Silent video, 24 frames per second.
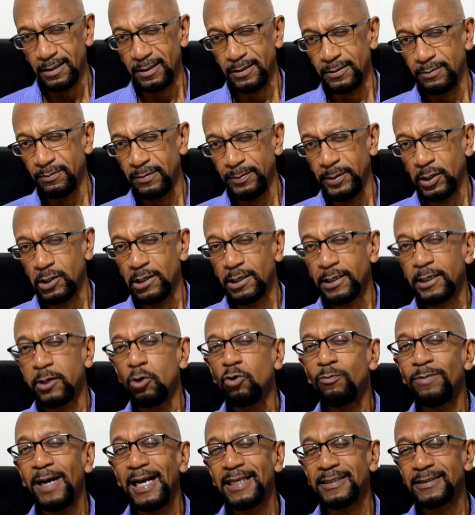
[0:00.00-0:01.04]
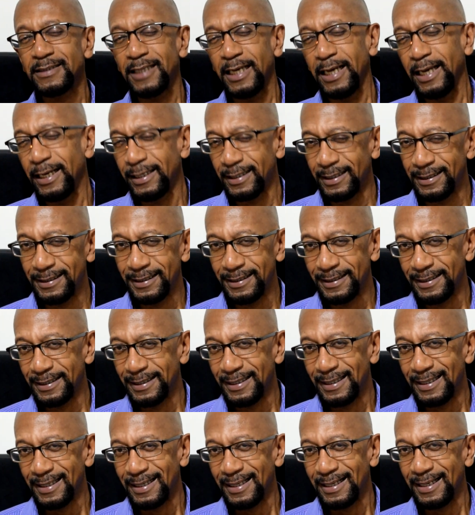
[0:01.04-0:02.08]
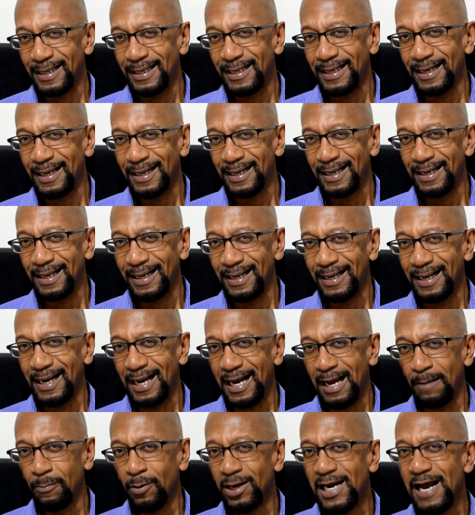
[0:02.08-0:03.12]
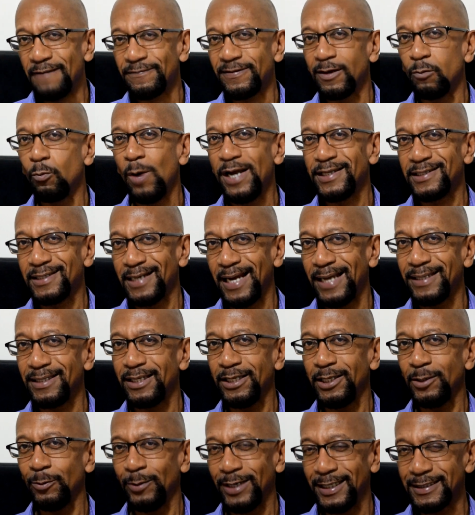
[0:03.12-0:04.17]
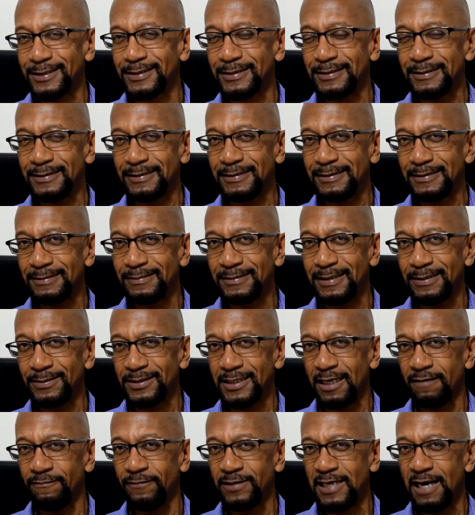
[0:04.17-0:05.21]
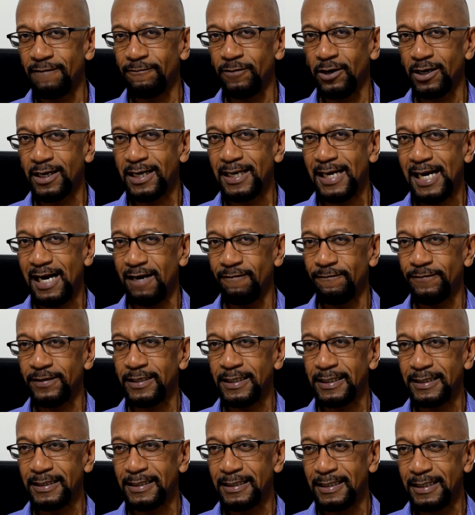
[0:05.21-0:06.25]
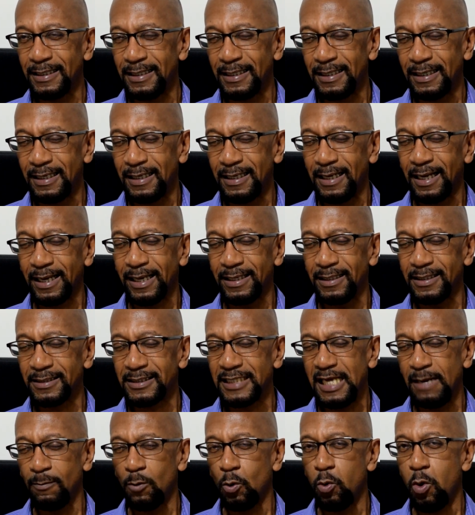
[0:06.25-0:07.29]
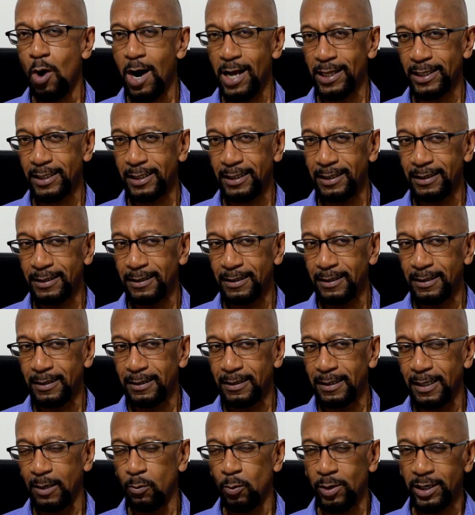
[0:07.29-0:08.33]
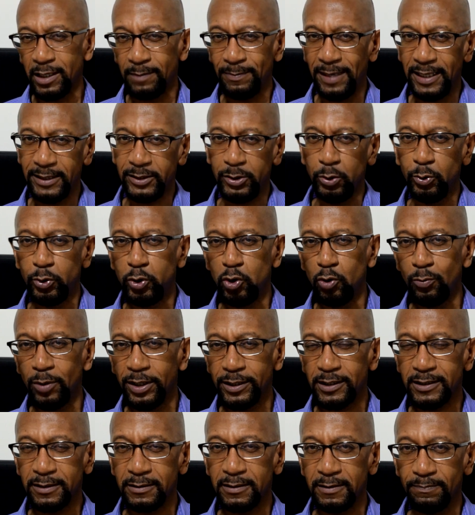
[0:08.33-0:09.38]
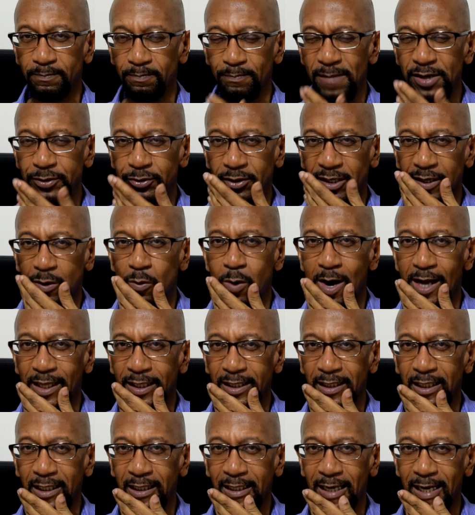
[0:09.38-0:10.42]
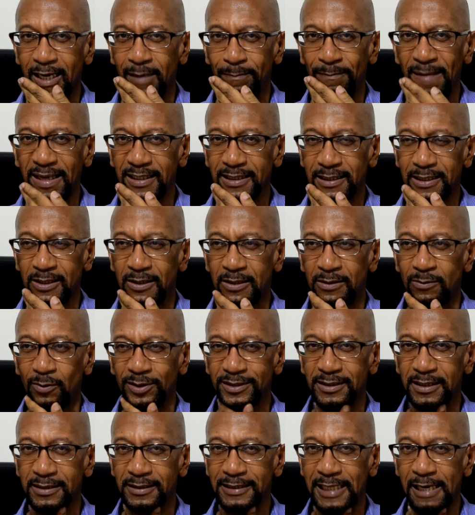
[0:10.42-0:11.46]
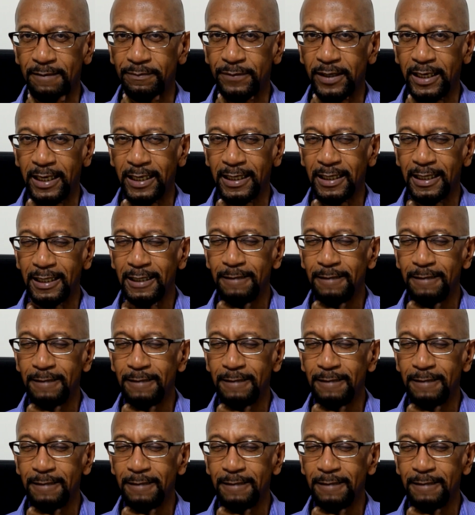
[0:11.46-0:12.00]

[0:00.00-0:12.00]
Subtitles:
Let me conclude by saying I'm gonna have to wait till I hit the U.S. We're not very confident I get the same quality. And one of my YouTubers mentioned the quality he got in Mexico. It wasn't the same thing.